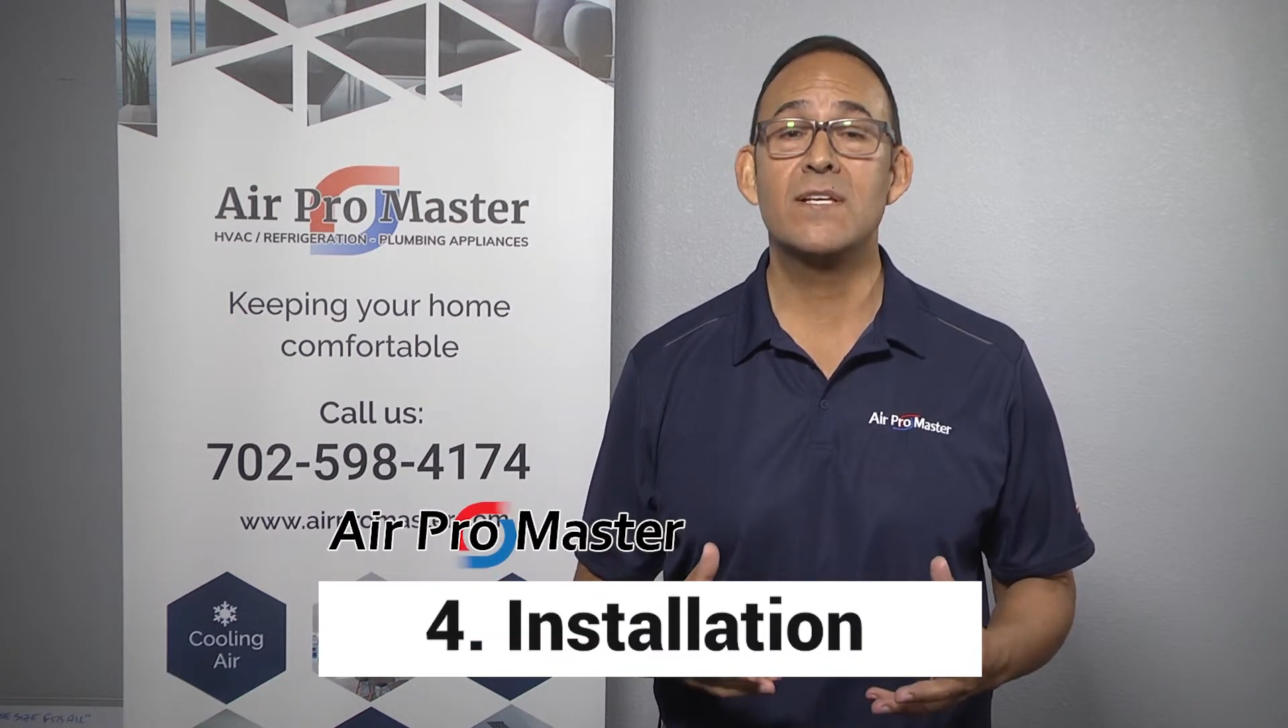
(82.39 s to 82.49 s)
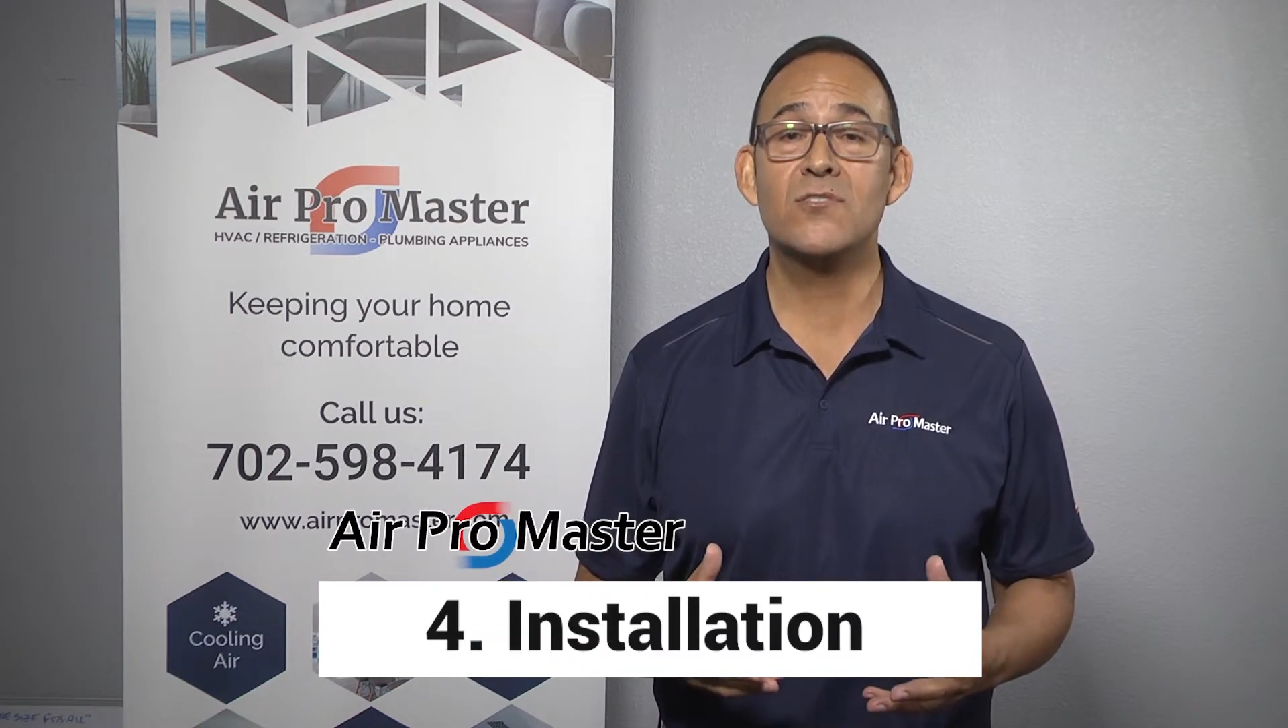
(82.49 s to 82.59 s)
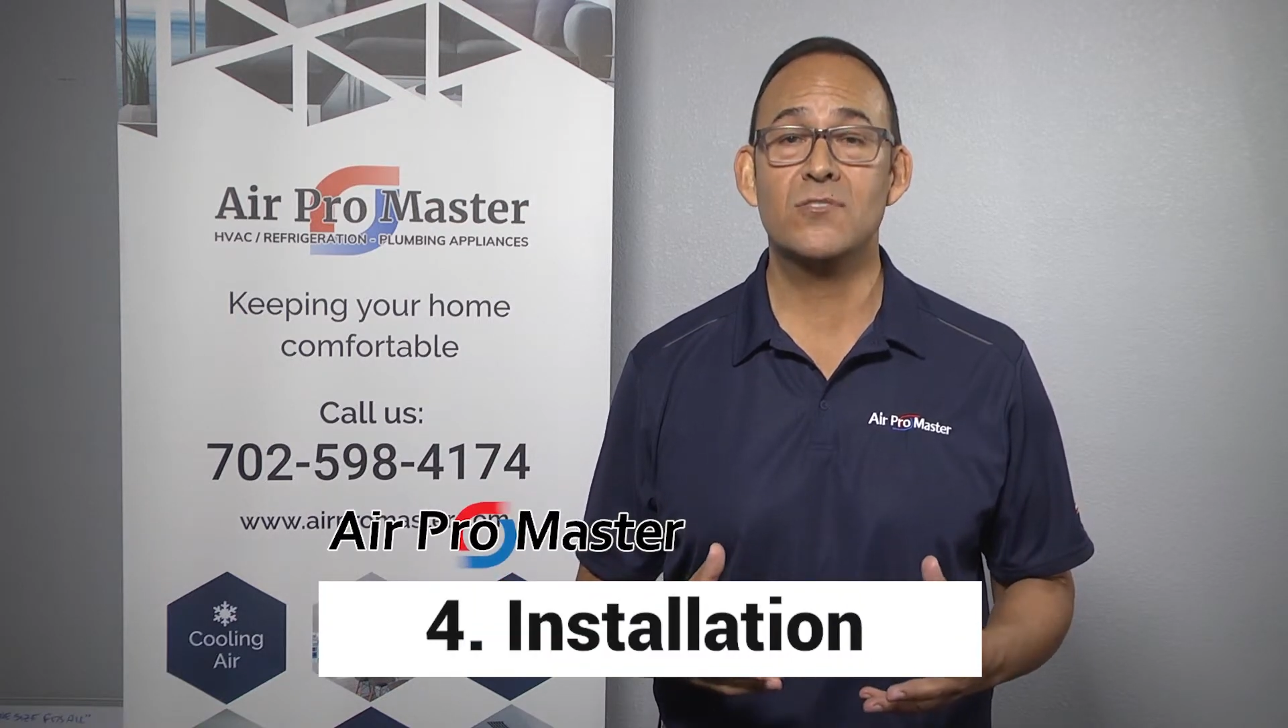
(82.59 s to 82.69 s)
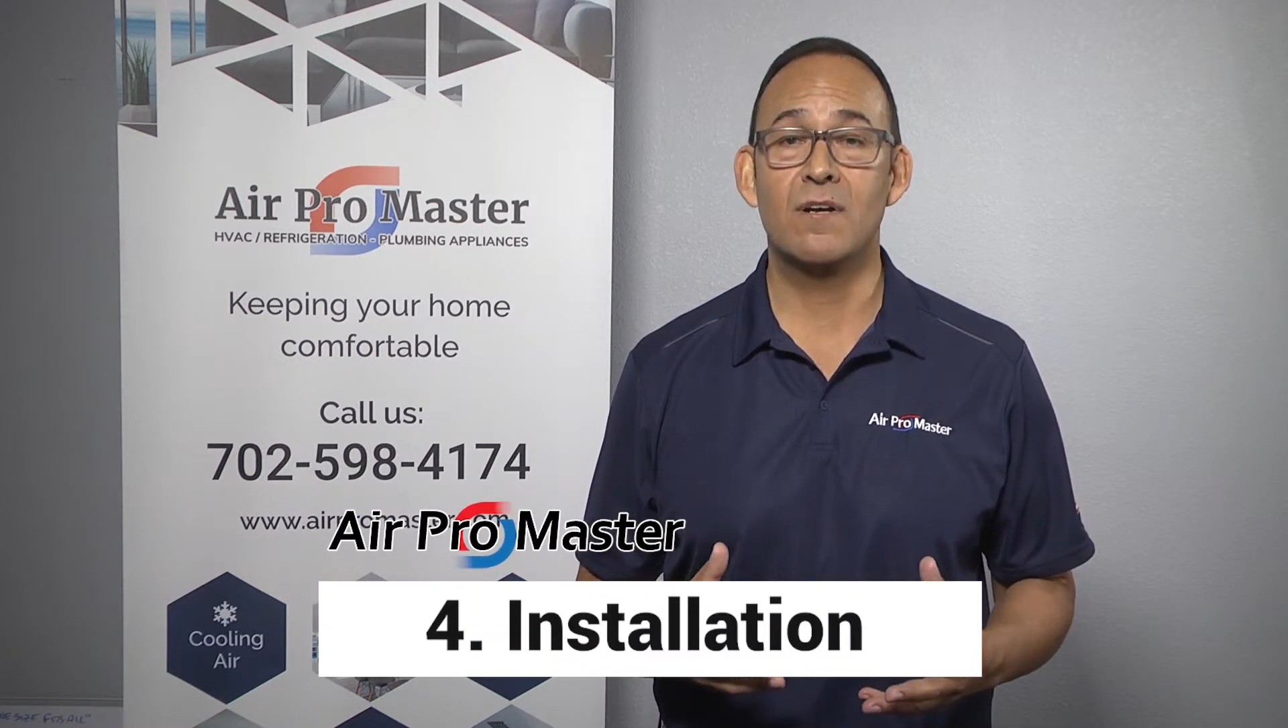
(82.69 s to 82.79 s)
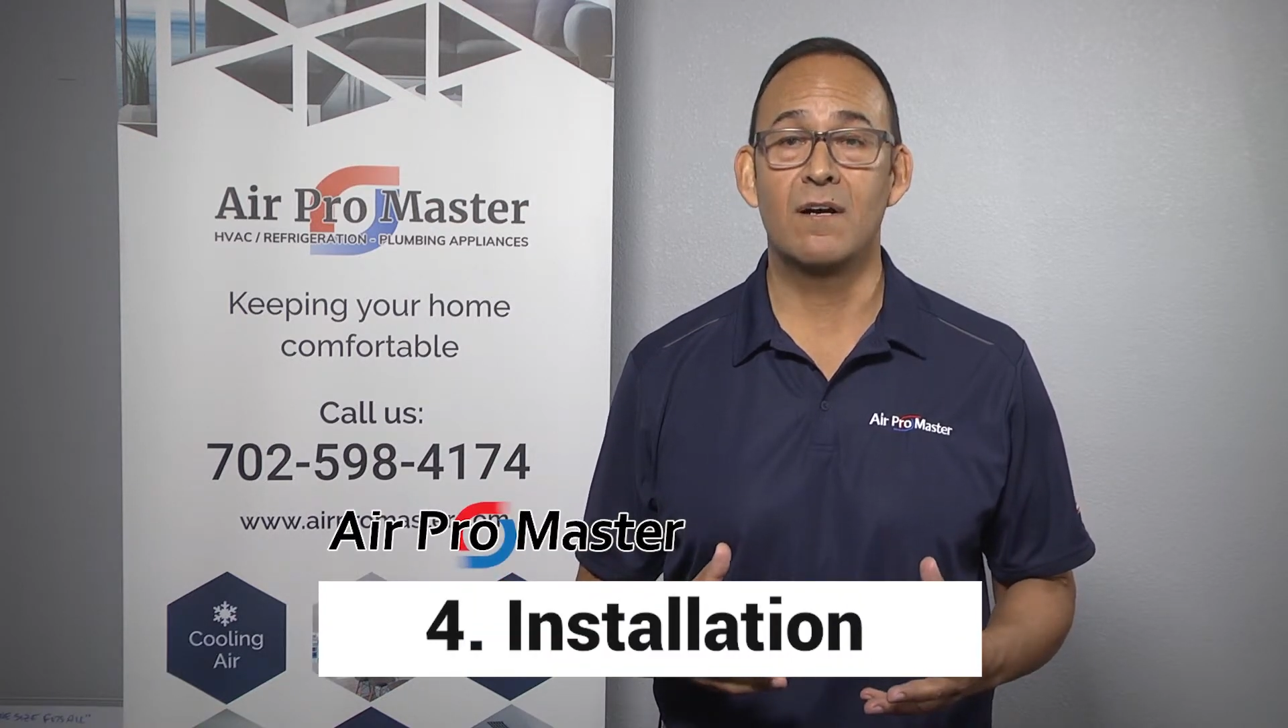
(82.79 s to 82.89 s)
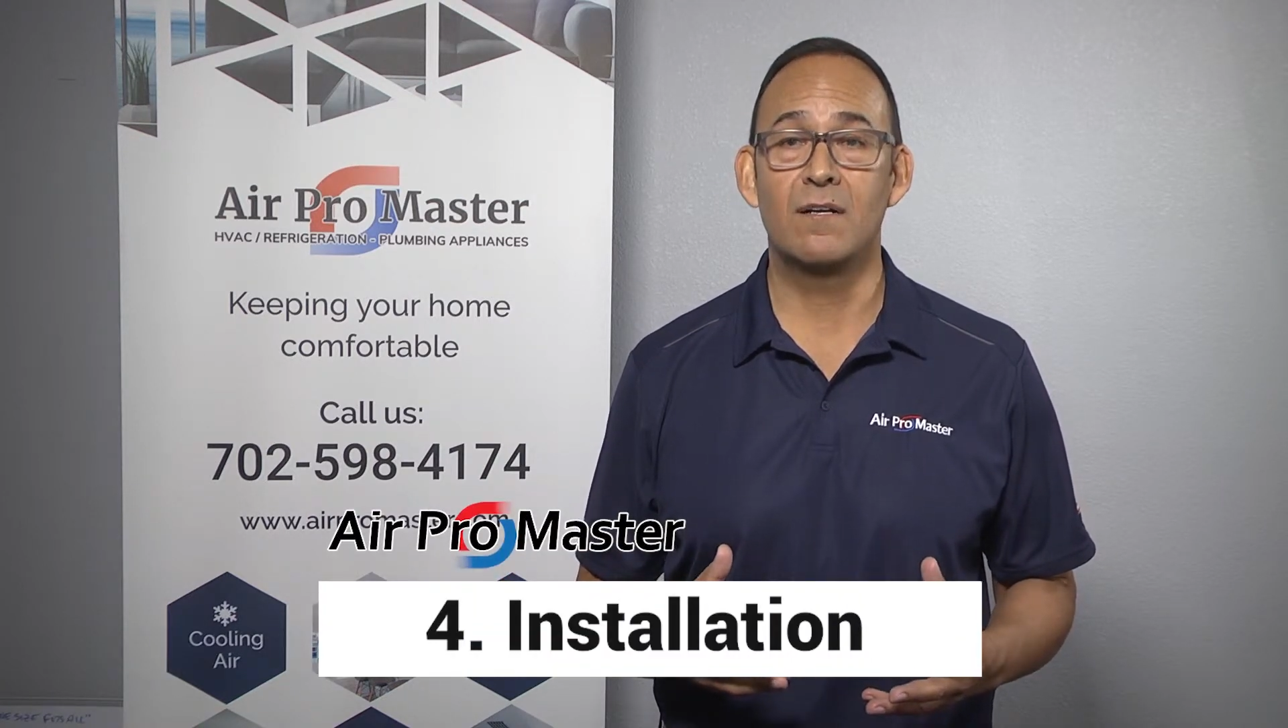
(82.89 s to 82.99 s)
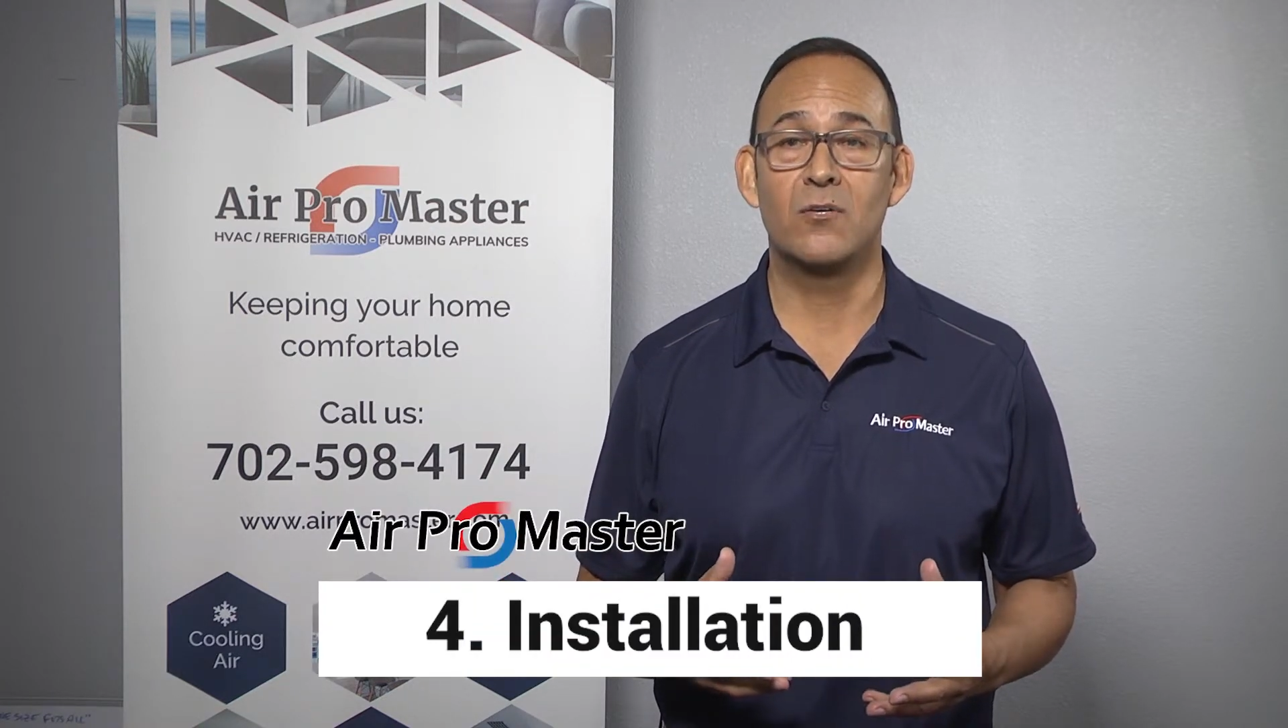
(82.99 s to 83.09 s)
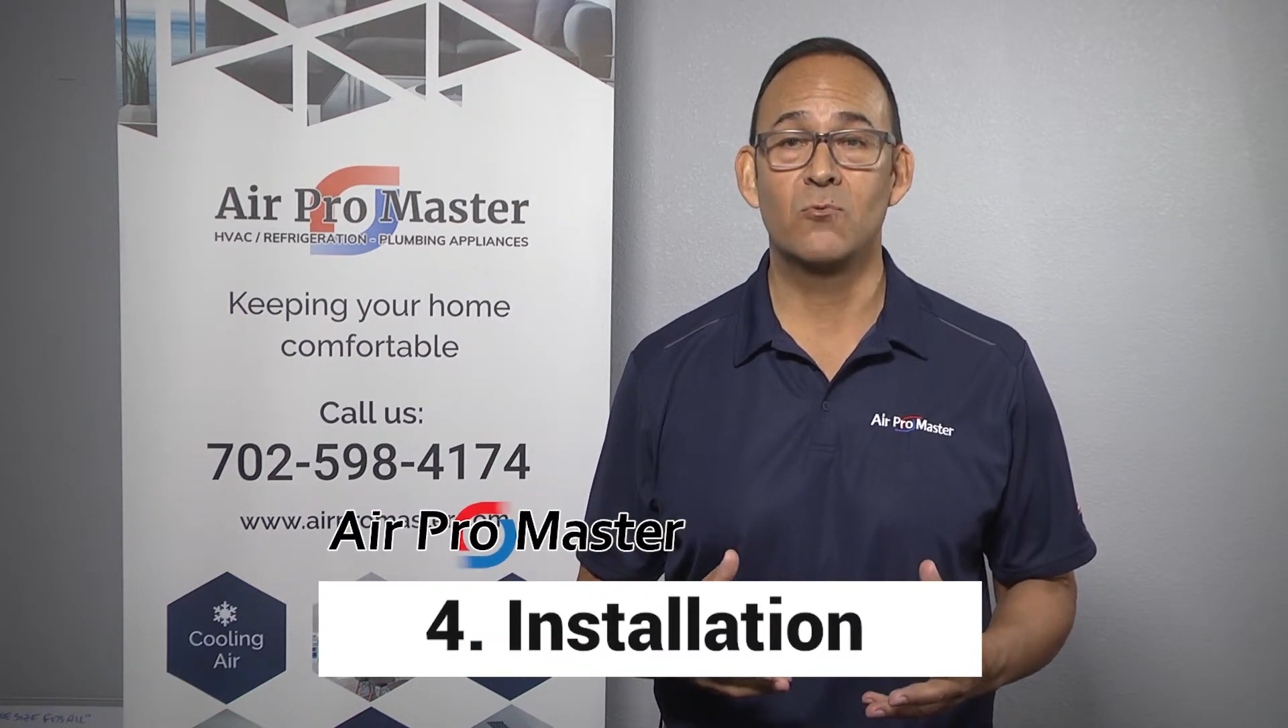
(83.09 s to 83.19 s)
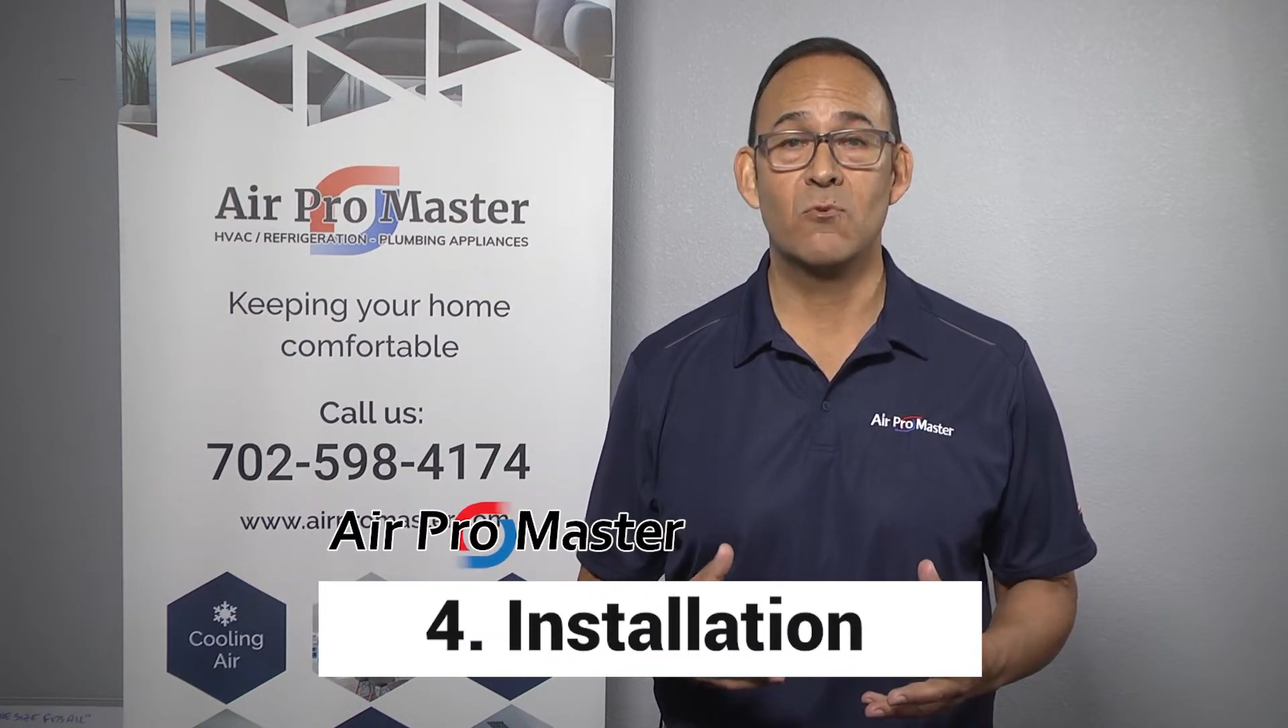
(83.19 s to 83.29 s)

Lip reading: install, we